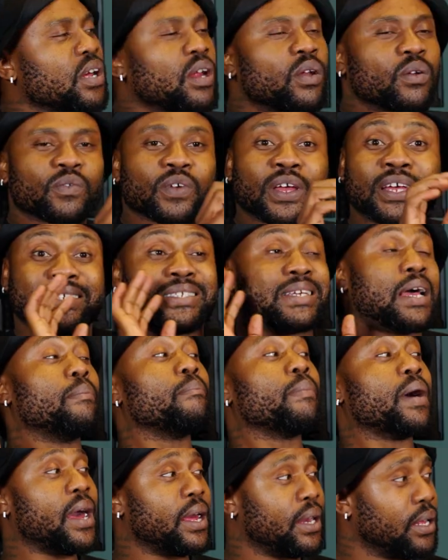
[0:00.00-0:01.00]
out yeah. of
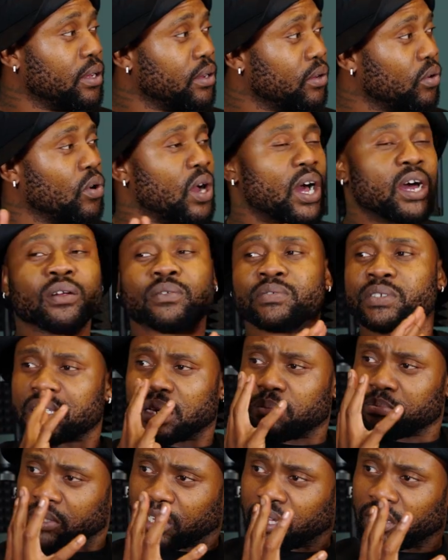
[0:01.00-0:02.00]
somebody yeah. or out of
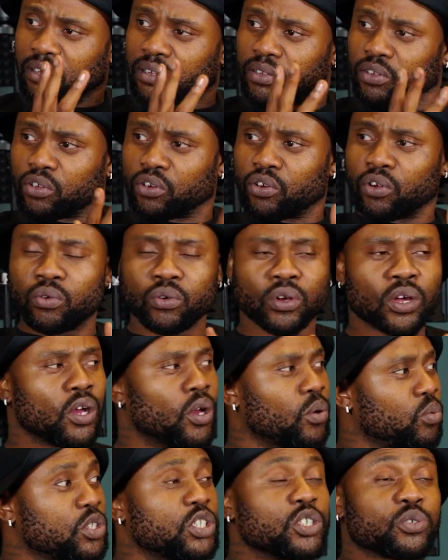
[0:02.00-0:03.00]
something, yeah. you know,
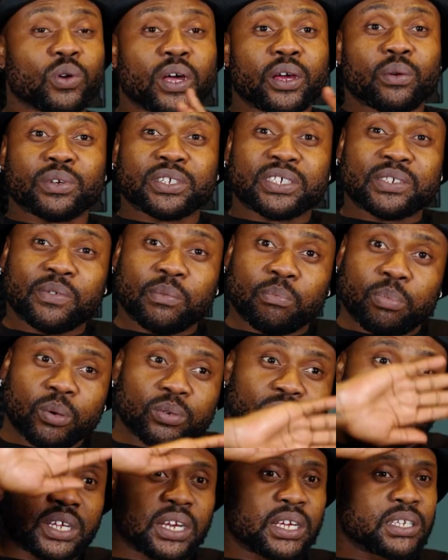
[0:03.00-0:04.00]
which is why it was even
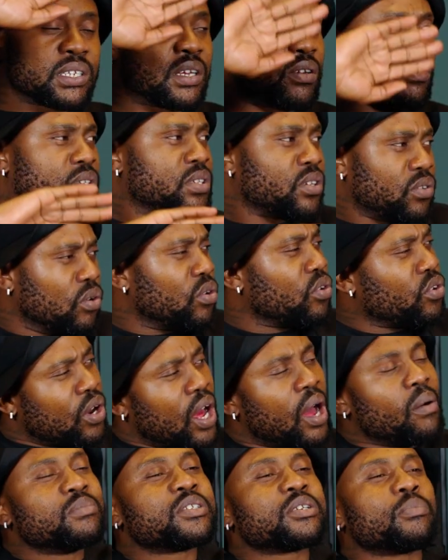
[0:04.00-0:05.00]
posted as lyrics. And
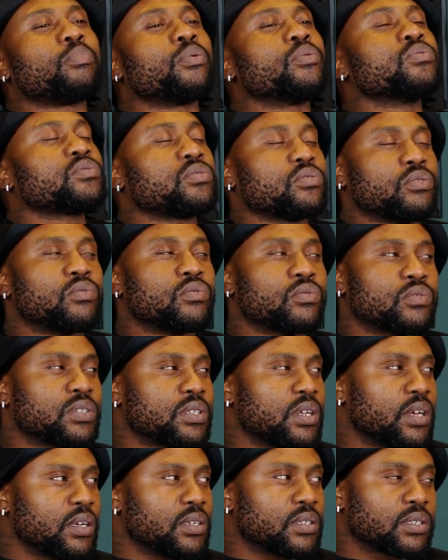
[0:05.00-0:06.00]
I'm supposed to know those
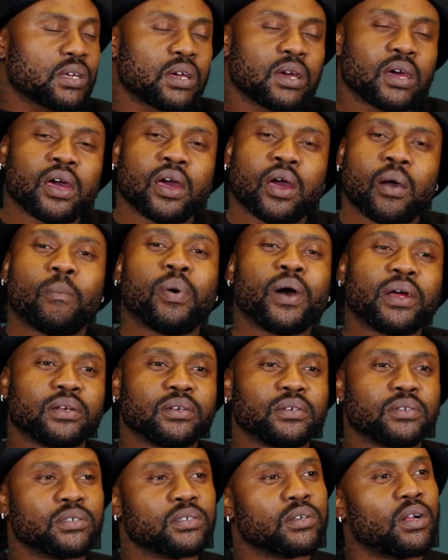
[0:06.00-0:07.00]
things. Yeah. But
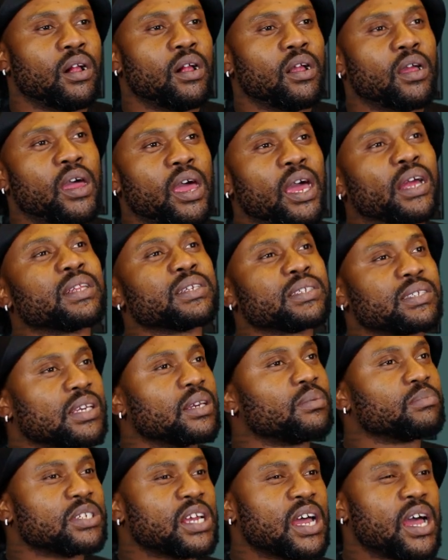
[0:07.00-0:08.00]
at the
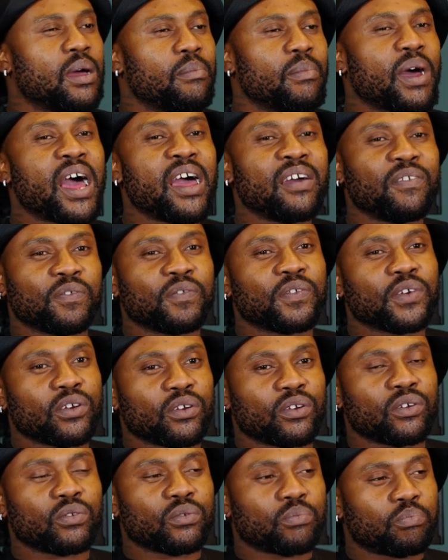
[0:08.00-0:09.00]
same time, I
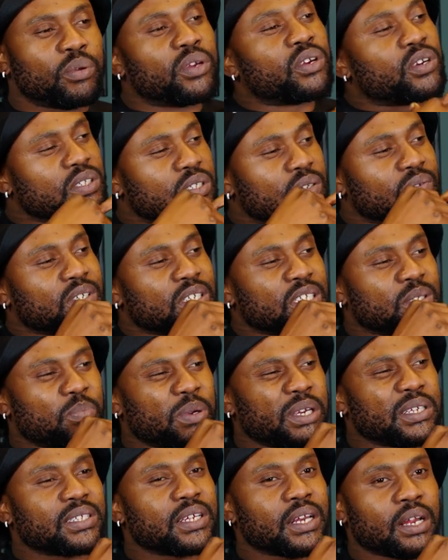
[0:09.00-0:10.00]
feel because of the
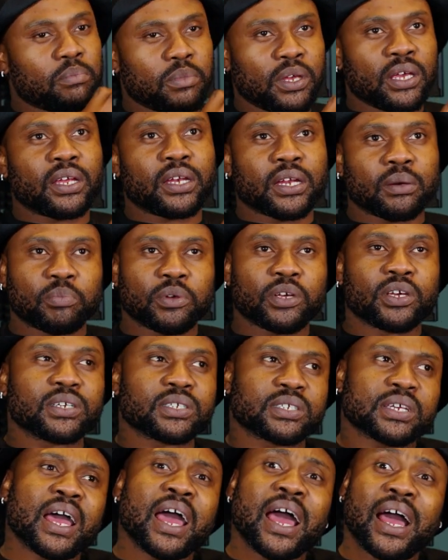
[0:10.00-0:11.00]
space that I'm in and
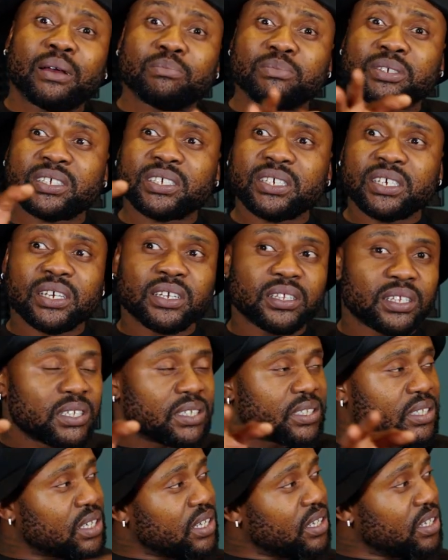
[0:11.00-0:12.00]
because I'm seeing
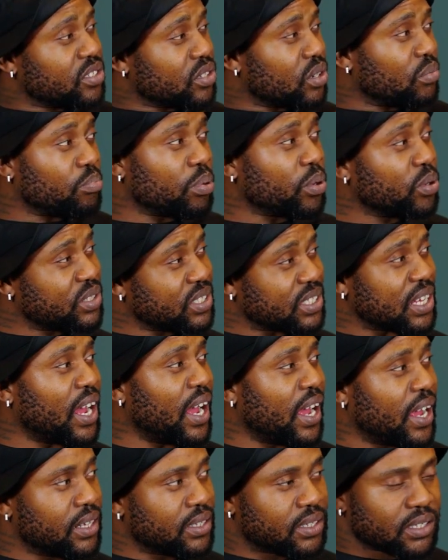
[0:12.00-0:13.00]
these kids on both
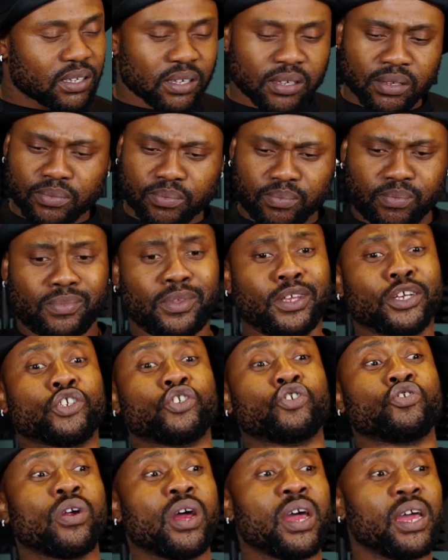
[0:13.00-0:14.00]
sides, mm -hmm. yeah,
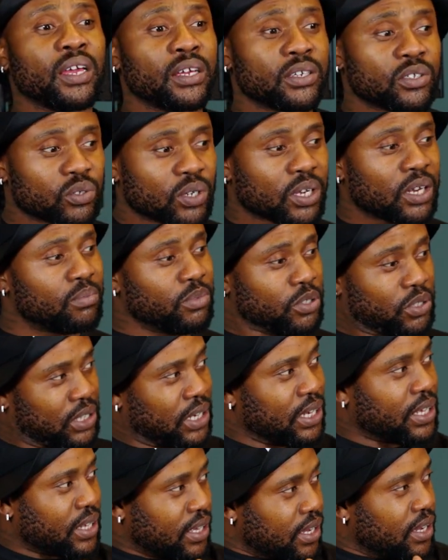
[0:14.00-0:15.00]
trying to come
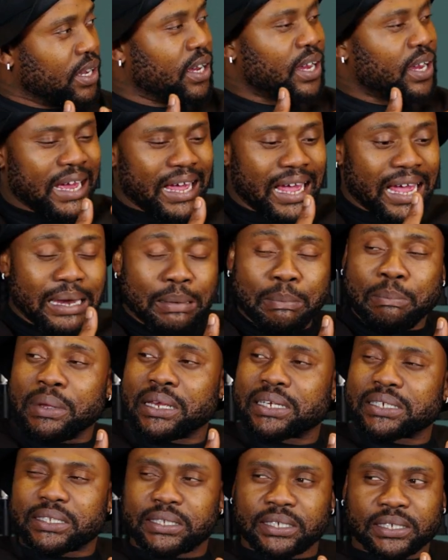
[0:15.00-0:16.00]
together and
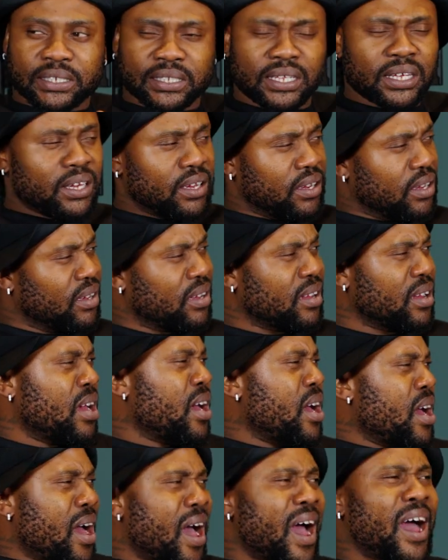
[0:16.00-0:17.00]
mix this thing.
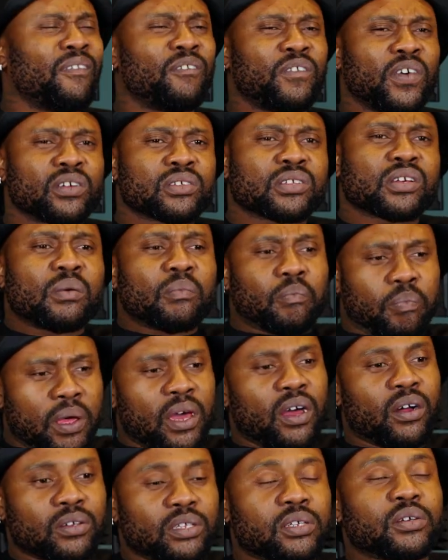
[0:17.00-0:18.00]
Yeah. I felt
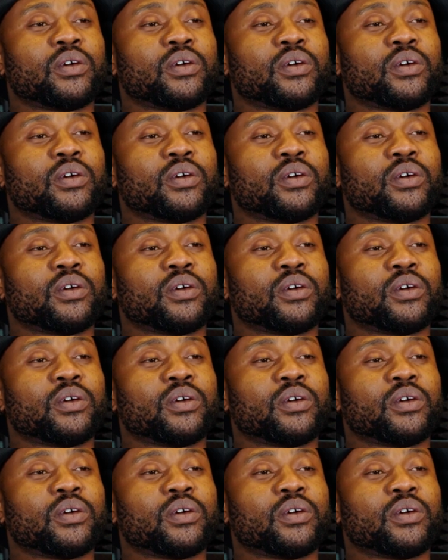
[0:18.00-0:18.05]
compelled,